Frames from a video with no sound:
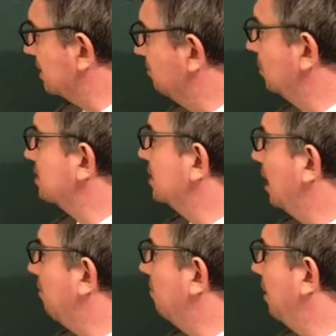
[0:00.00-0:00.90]
smallest,
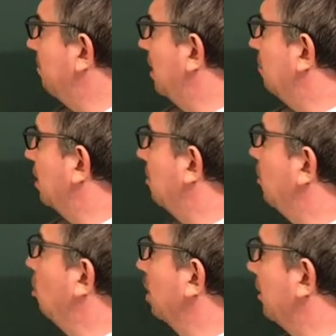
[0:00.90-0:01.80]
yep,
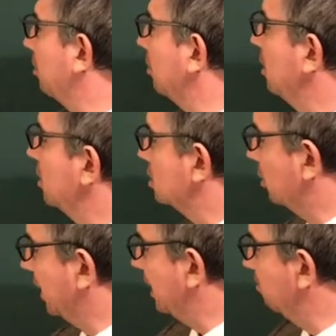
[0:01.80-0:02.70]
all the way up. So they're
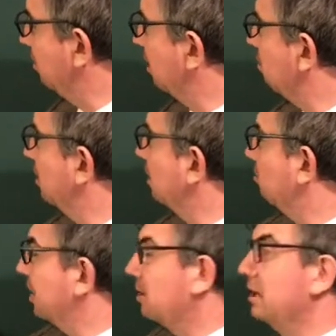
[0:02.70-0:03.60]
getting bigger and
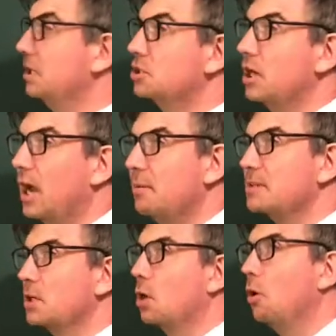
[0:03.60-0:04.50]
bigger each time as
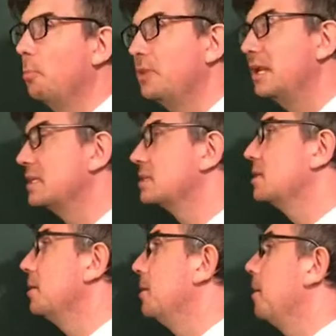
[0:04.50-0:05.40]
I go up the list.
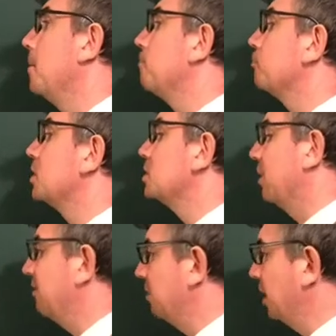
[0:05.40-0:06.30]
So I
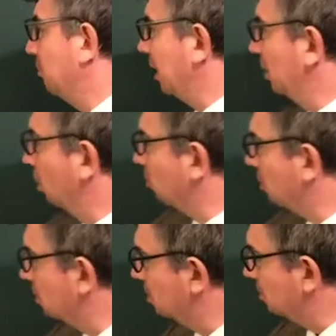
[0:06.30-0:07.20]
have my
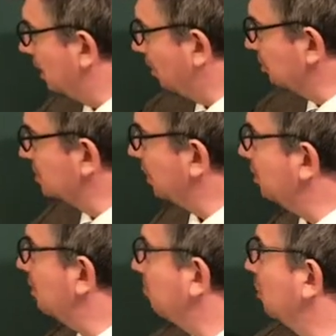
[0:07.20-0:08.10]
lower ones down
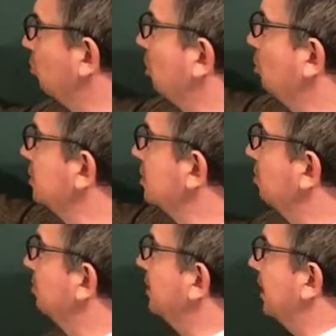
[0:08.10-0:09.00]
here and my upper ones up
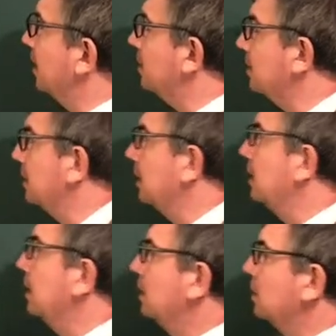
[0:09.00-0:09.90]
there.
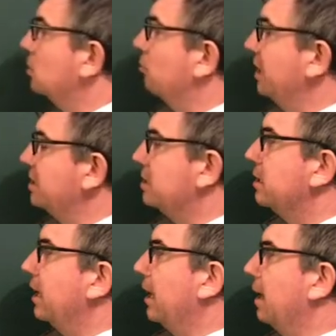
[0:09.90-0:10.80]
Great.
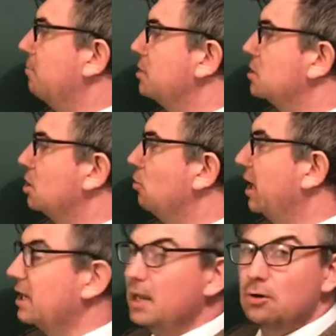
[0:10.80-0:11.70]
So I
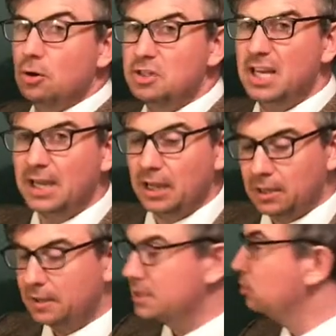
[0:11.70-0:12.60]
can now go ticking,
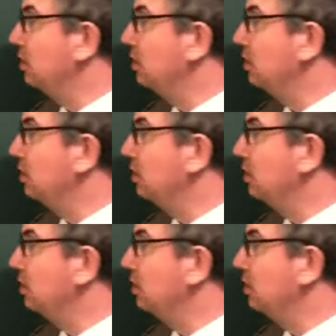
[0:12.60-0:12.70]
and this will